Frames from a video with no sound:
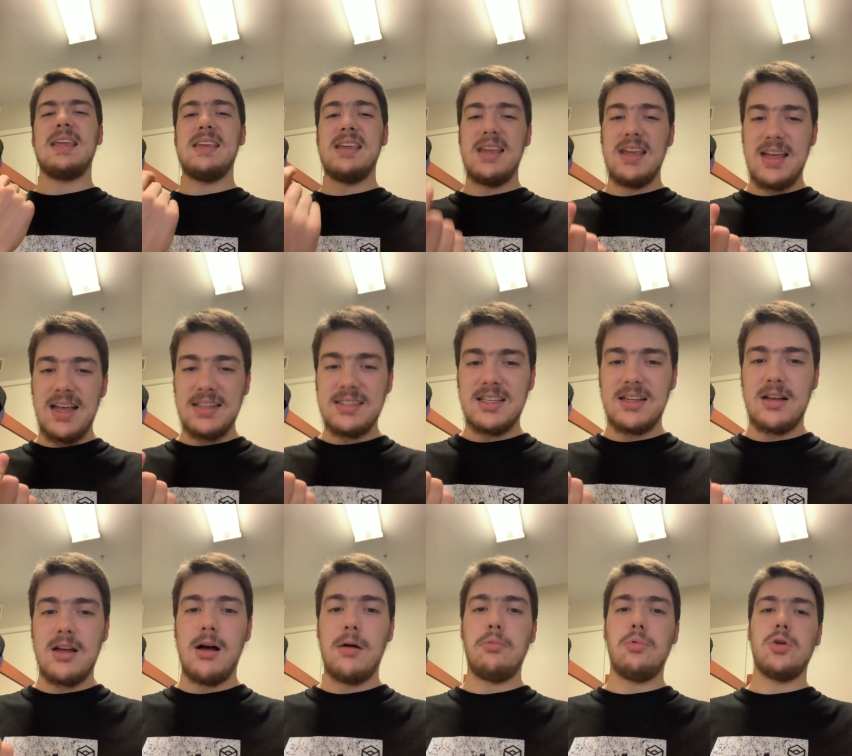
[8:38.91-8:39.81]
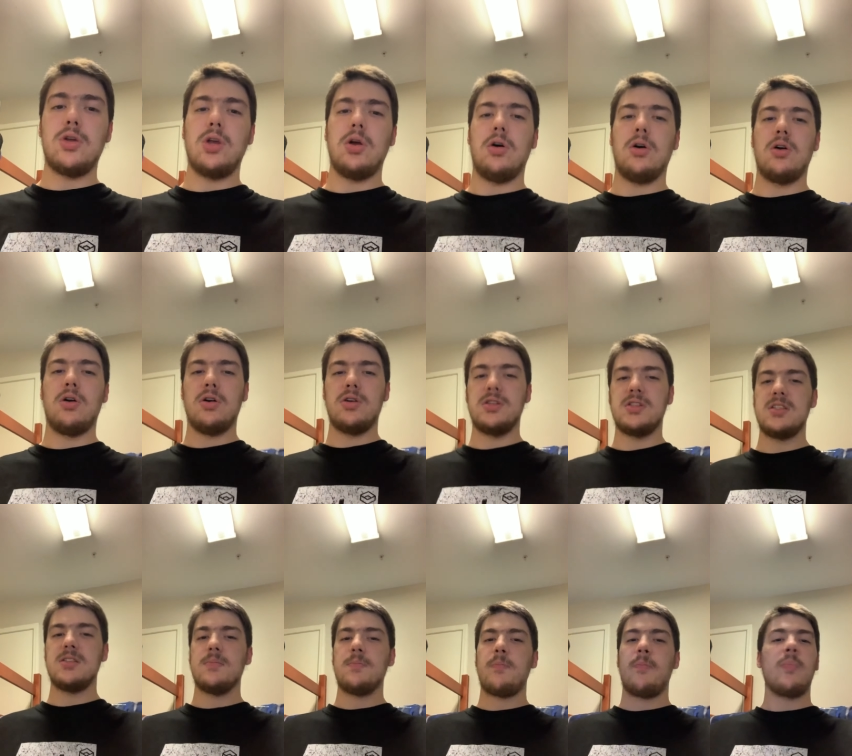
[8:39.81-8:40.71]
He gets a couple yards.